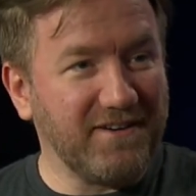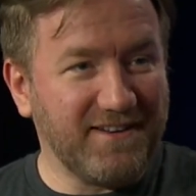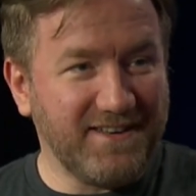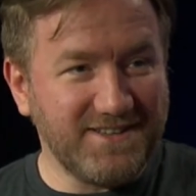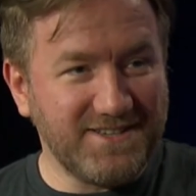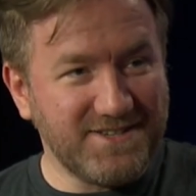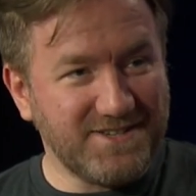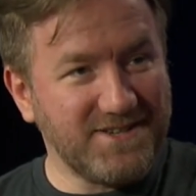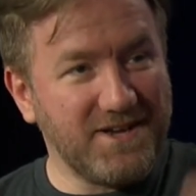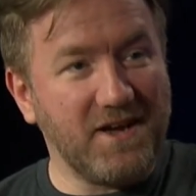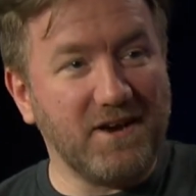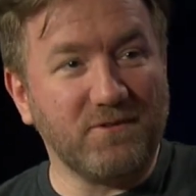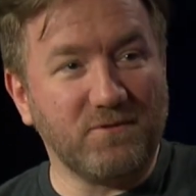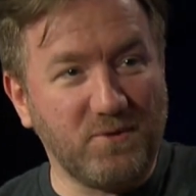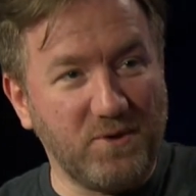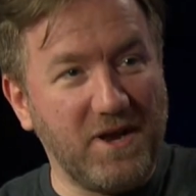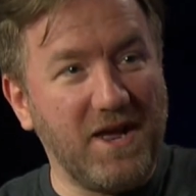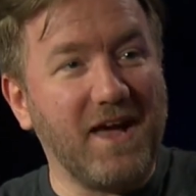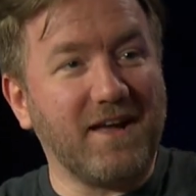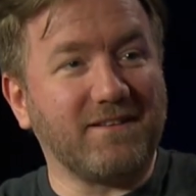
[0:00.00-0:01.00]
and just kind of
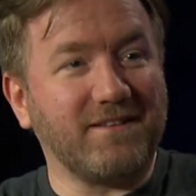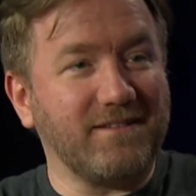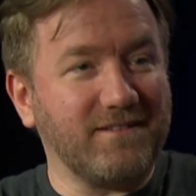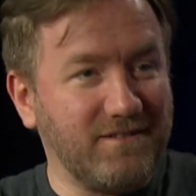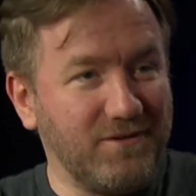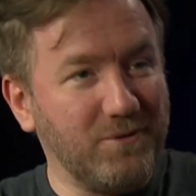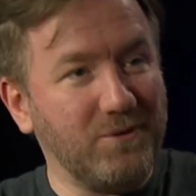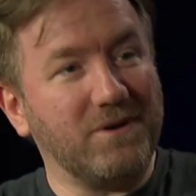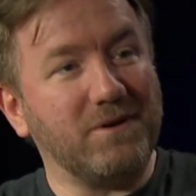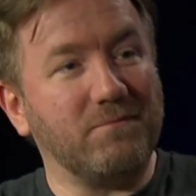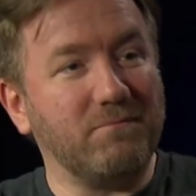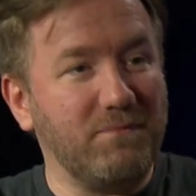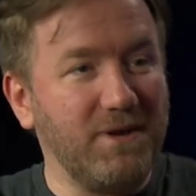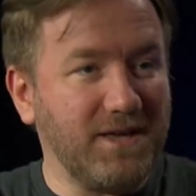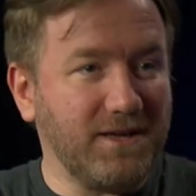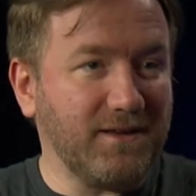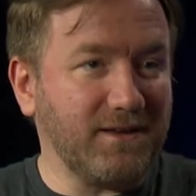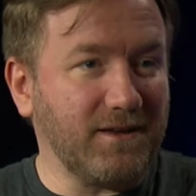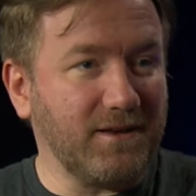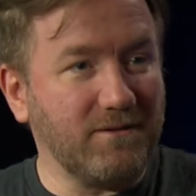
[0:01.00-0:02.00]
reacting to it and making
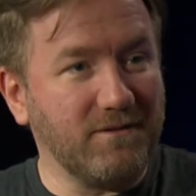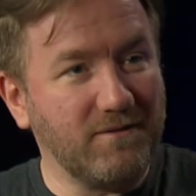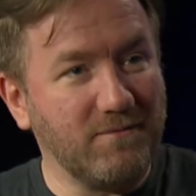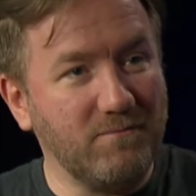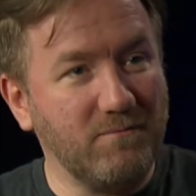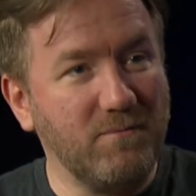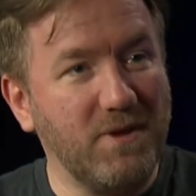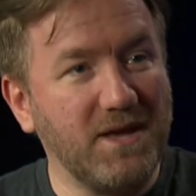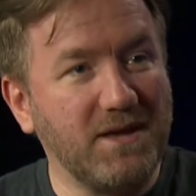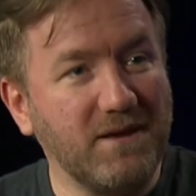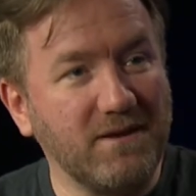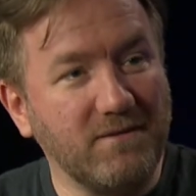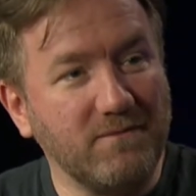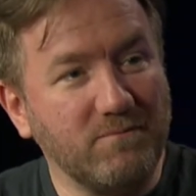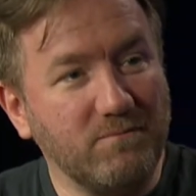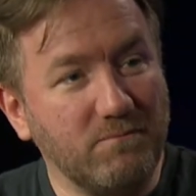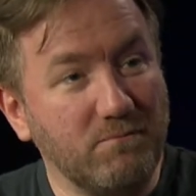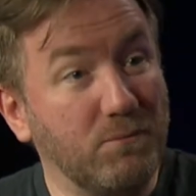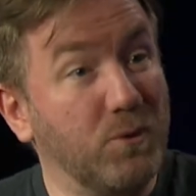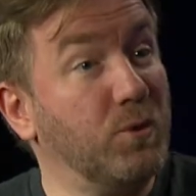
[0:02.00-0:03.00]
yeah. it making
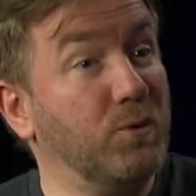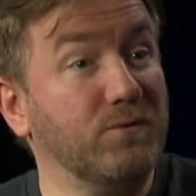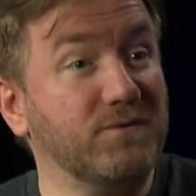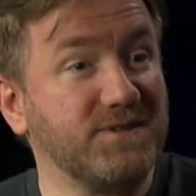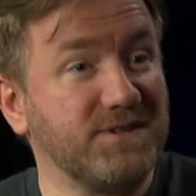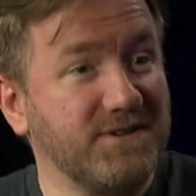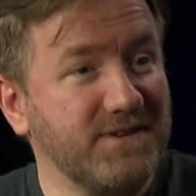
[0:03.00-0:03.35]
moves.